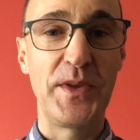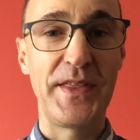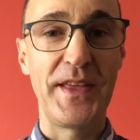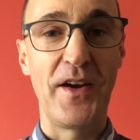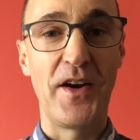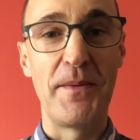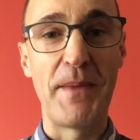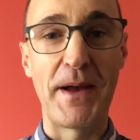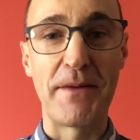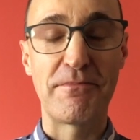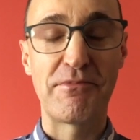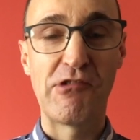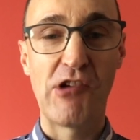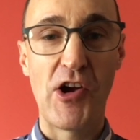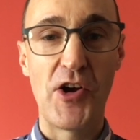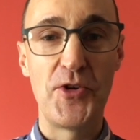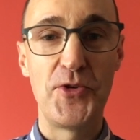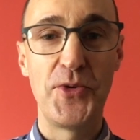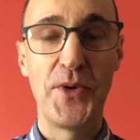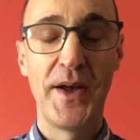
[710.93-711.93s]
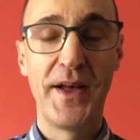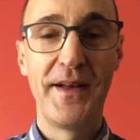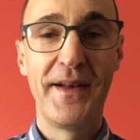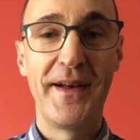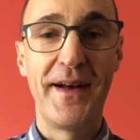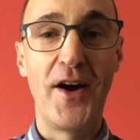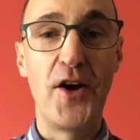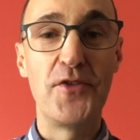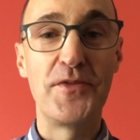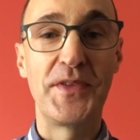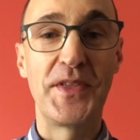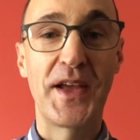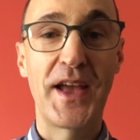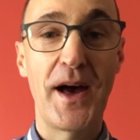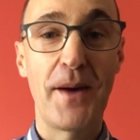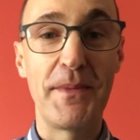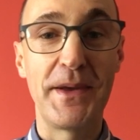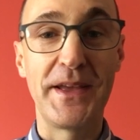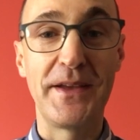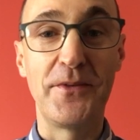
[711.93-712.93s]
with the iMac Pro over the
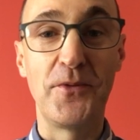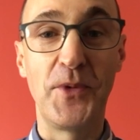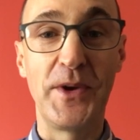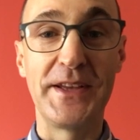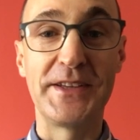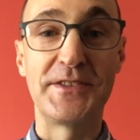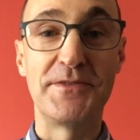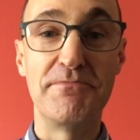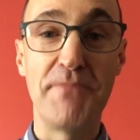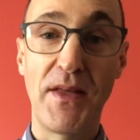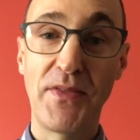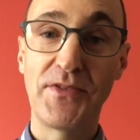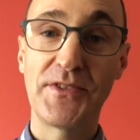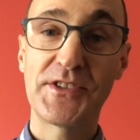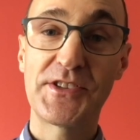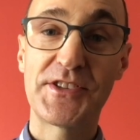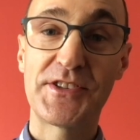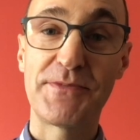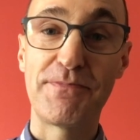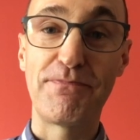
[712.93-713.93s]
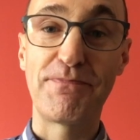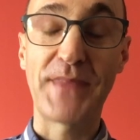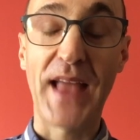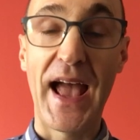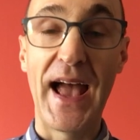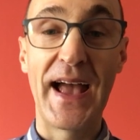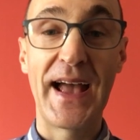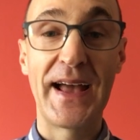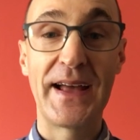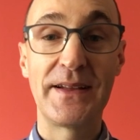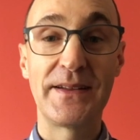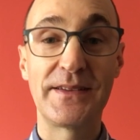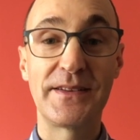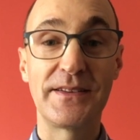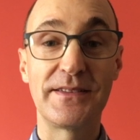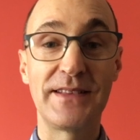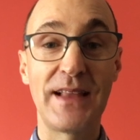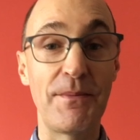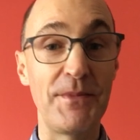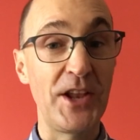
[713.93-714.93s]
coming weeks and months,
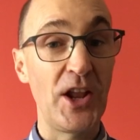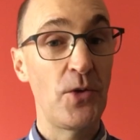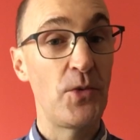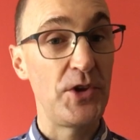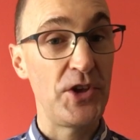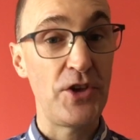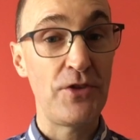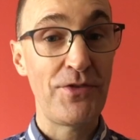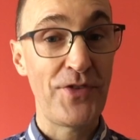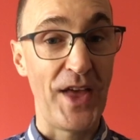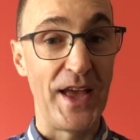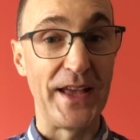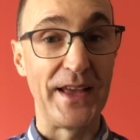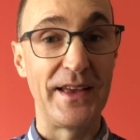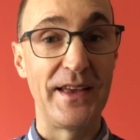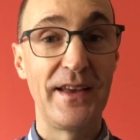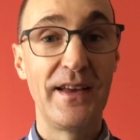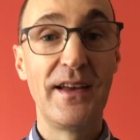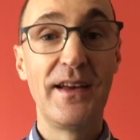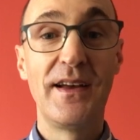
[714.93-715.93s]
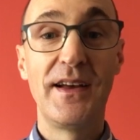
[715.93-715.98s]
and let me know what you think.